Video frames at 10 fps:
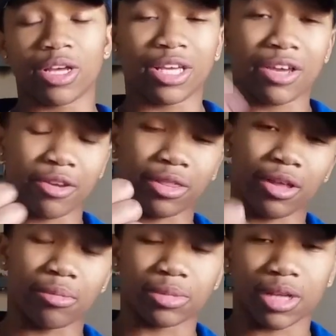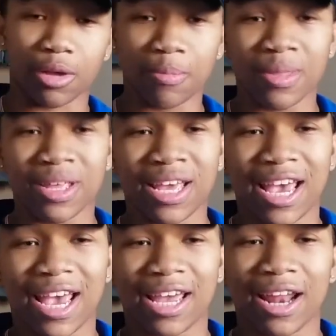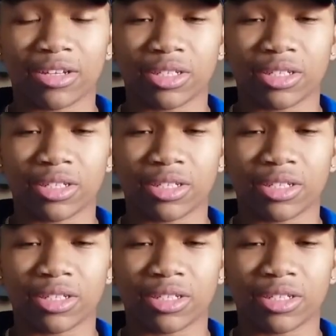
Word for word: Give it a thumbs up, and I'll